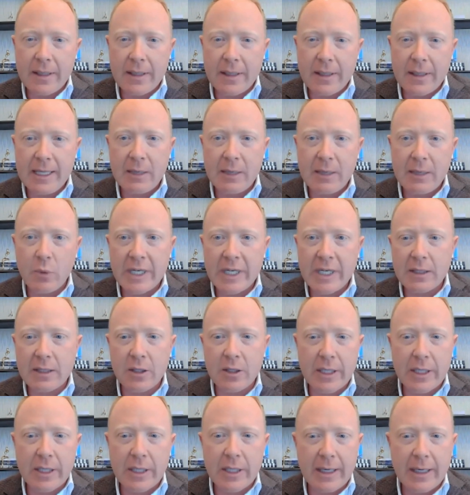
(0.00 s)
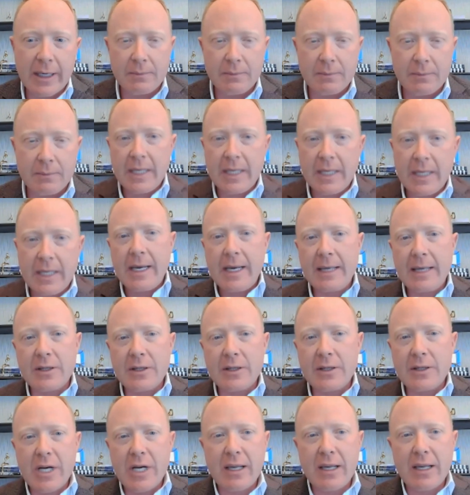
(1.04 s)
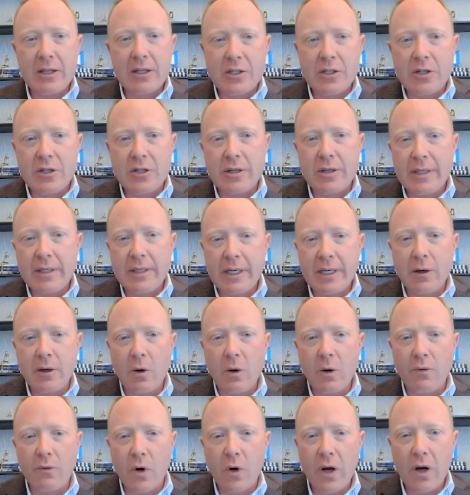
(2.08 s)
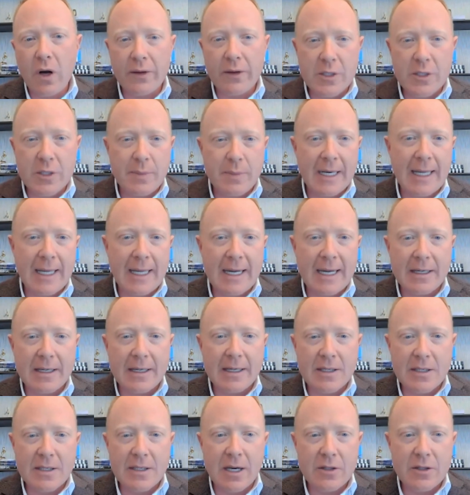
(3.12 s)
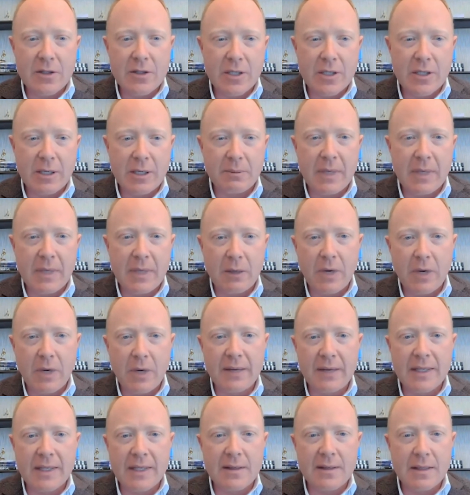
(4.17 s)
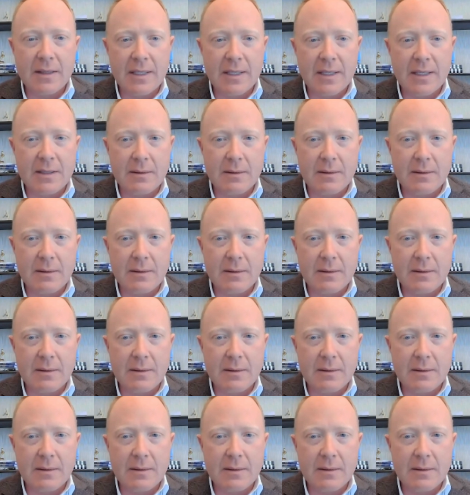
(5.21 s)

And then when you look at the challenge, overall, there's been a lot of discussion around the